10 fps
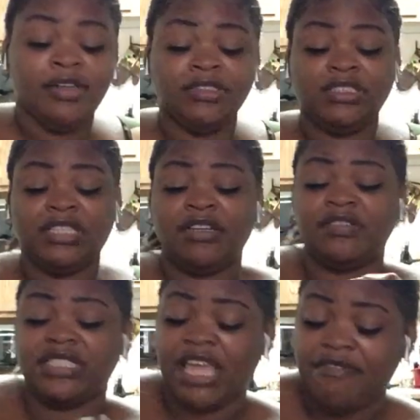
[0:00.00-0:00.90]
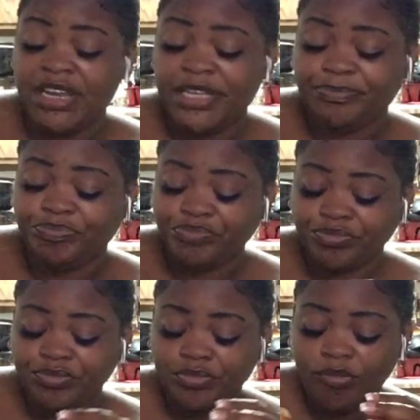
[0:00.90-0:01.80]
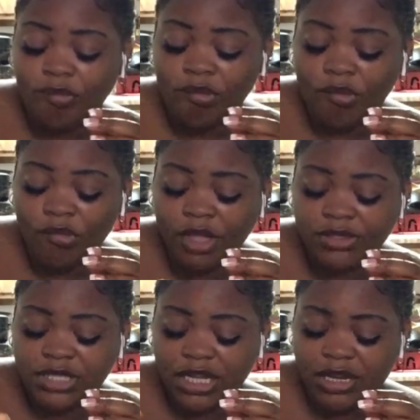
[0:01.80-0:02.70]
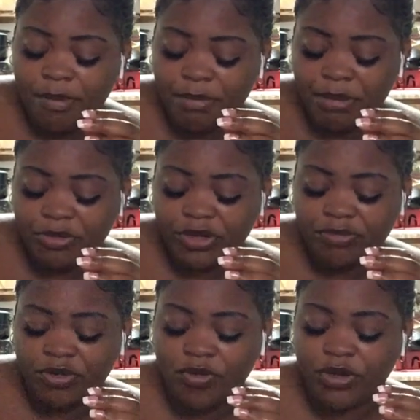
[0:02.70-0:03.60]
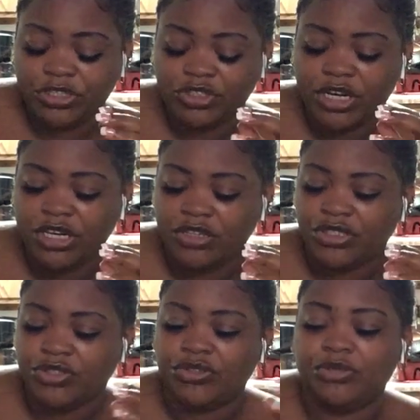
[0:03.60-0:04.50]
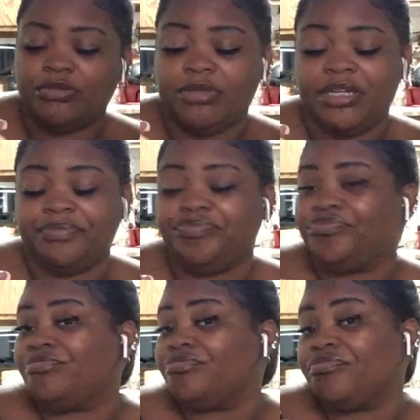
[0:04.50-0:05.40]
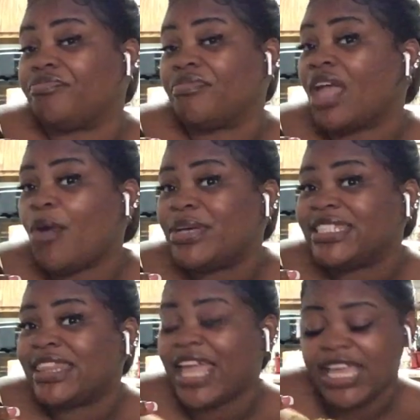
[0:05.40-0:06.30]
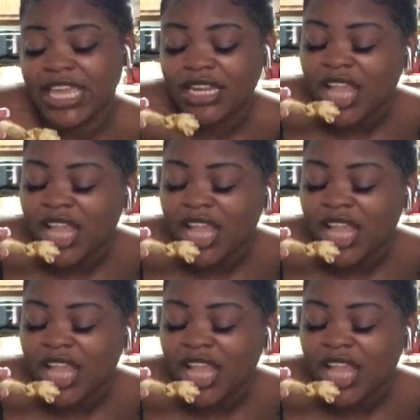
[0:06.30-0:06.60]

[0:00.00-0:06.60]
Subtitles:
Instead of saving it, taking up memory, record it straight to YouTube, but I wasn't thinking.